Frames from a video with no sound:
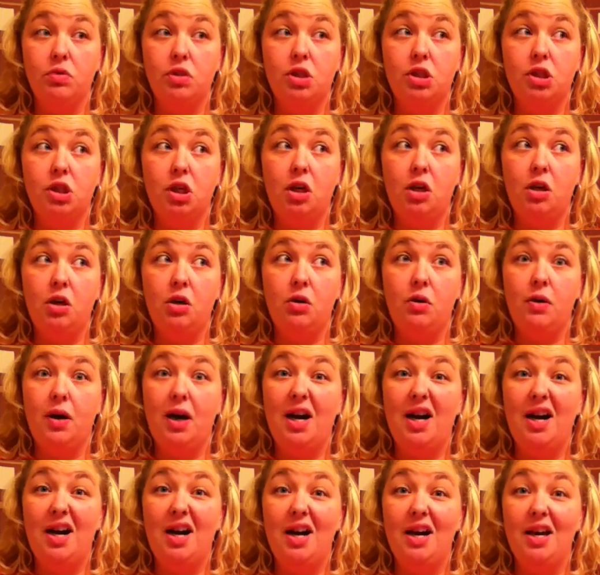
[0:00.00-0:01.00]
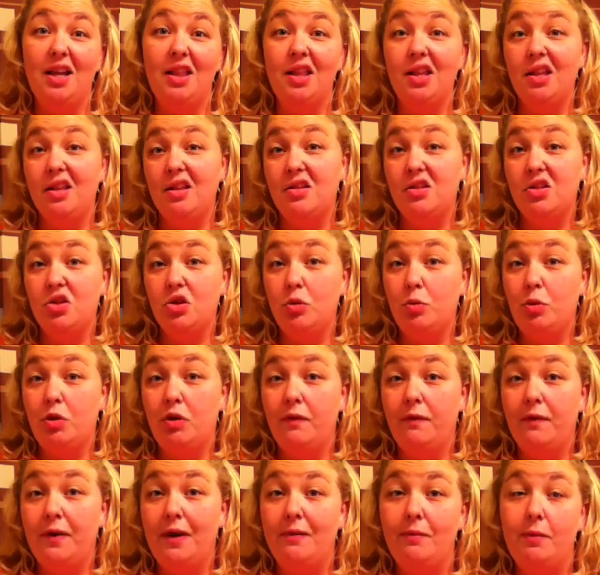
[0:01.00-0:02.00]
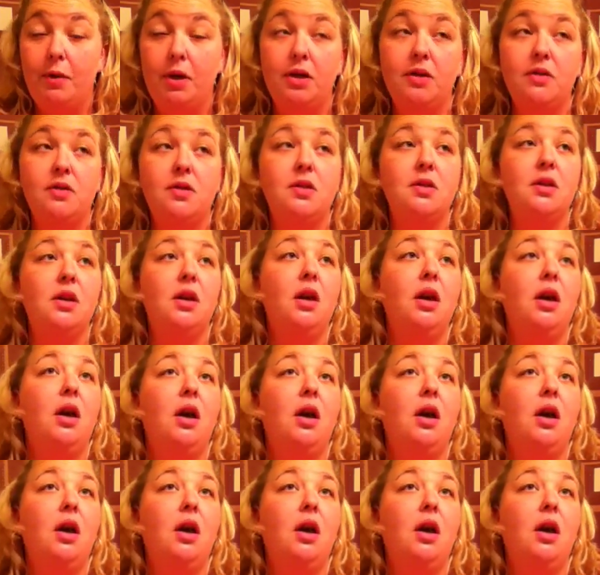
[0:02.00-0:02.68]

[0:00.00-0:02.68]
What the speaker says: So I think that's doable in 5 months.